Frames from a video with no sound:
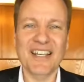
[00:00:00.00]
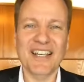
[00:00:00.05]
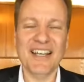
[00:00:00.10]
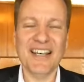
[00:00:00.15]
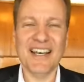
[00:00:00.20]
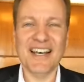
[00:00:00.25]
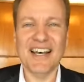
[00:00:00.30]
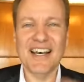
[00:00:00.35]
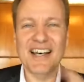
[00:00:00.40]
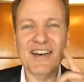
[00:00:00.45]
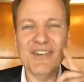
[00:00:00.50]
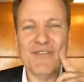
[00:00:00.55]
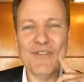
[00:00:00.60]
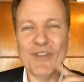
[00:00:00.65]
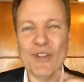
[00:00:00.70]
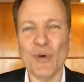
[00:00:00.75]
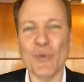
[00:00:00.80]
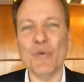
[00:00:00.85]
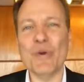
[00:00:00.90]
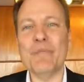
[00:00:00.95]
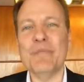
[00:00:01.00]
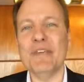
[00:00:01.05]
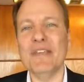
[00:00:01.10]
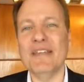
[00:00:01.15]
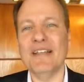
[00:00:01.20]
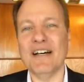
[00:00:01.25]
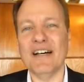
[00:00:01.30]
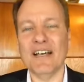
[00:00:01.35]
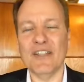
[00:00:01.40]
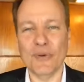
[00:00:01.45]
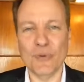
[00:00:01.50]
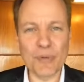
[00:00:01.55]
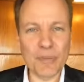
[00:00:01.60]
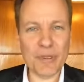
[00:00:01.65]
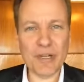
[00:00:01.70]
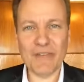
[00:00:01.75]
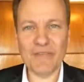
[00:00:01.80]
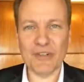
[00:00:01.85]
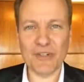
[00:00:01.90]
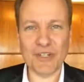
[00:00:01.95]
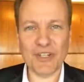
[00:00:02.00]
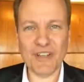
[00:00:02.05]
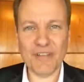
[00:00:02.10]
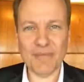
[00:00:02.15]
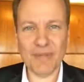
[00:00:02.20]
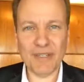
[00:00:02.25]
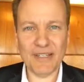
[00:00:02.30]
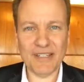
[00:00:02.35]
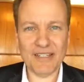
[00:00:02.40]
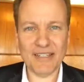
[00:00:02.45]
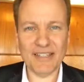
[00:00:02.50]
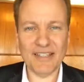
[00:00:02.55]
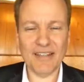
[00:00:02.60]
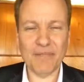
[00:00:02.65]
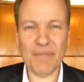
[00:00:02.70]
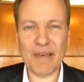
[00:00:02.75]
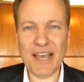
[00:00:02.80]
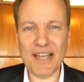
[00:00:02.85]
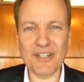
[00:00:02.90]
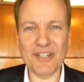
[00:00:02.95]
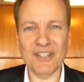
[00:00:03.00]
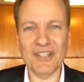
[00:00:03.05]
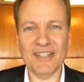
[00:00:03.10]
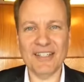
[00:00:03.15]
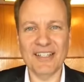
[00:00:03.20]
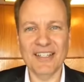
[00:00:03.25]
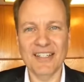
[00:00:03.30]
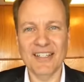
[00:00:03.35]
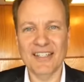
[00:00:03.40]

for the Woman of Achievement pageant.